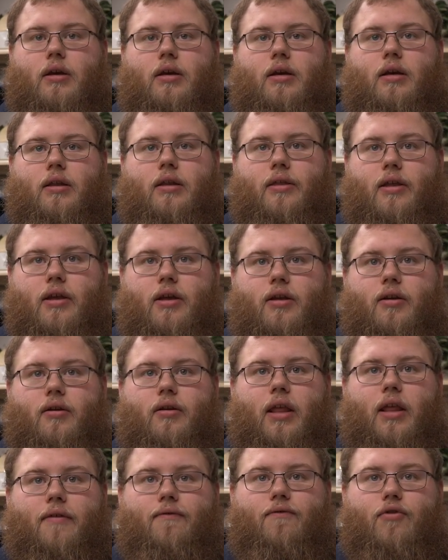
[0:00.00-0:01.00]
And then
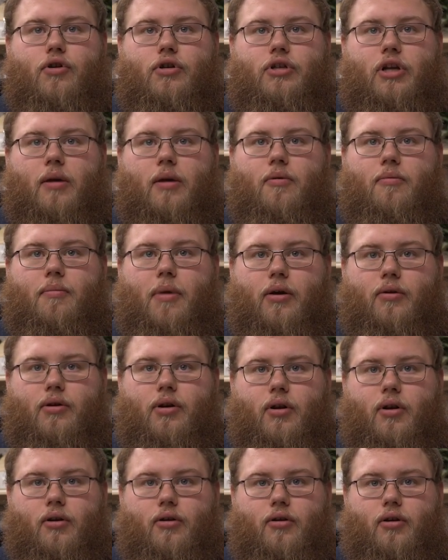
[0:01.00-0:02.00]
that first time you mount
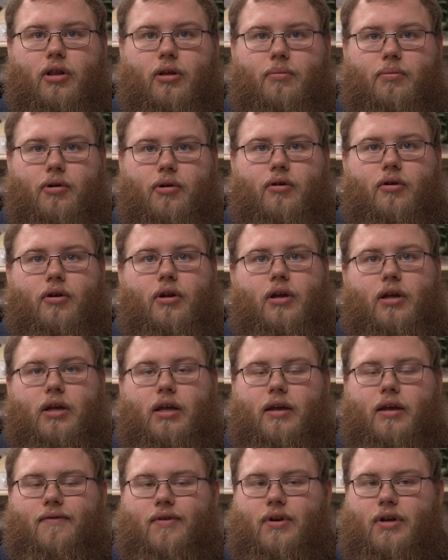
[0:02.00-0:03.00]
it on your clipper,
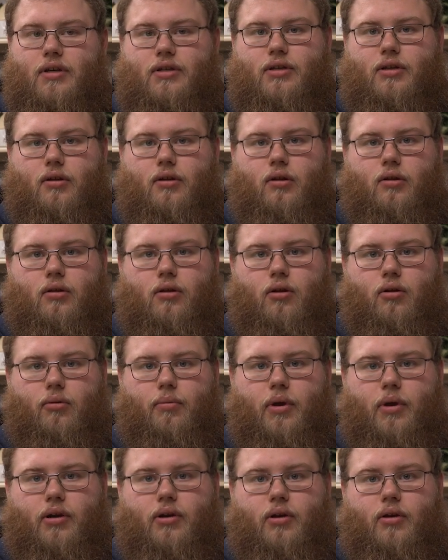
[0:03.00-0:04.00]
if it is still a little
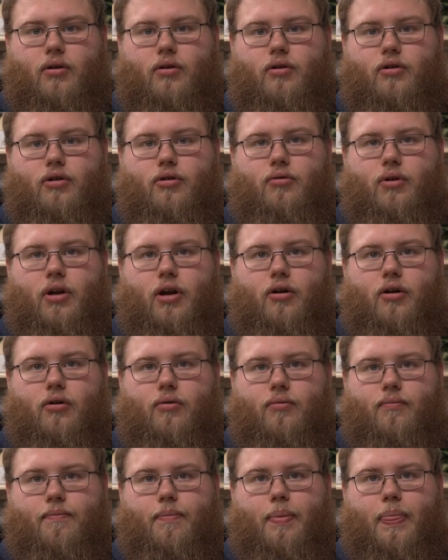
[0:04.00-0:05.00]
bit too
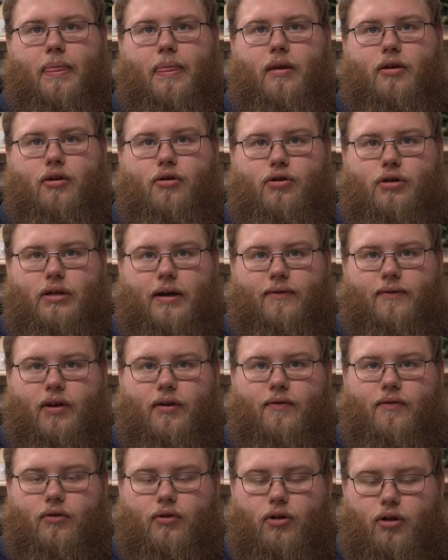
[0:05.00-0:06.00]
narrow, you just have to
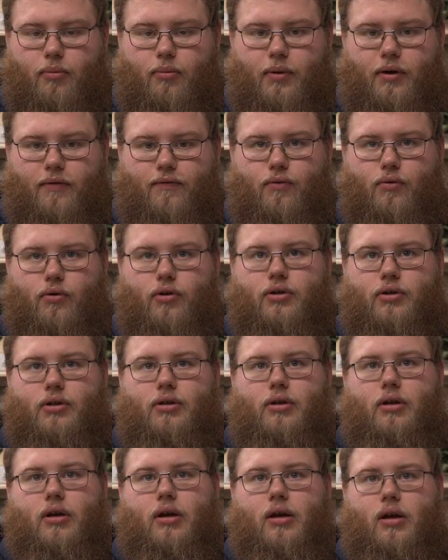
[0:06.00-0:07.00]
give a little bit of force
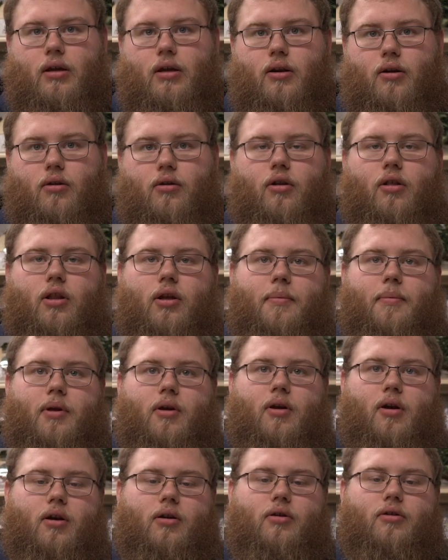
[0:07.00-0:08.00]
and it'll clip it
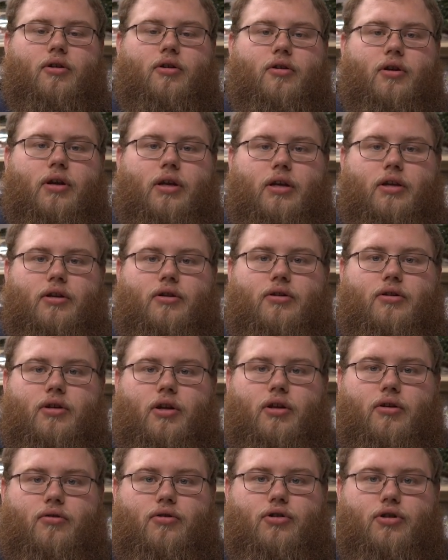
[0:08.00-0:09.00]
onto your hinge,
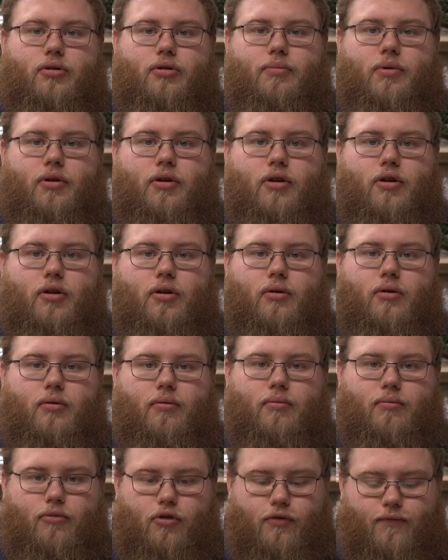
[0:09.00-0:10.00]
and you should be good
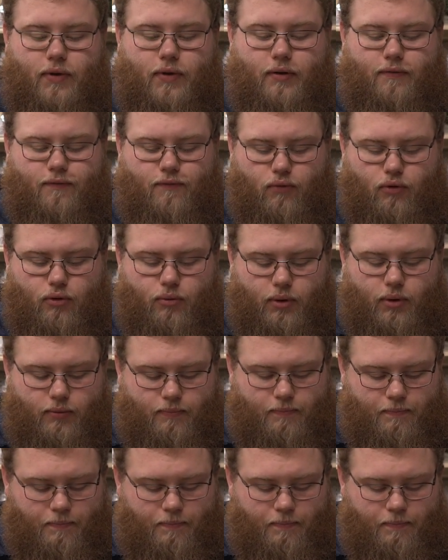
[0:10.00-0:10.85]
moving forward.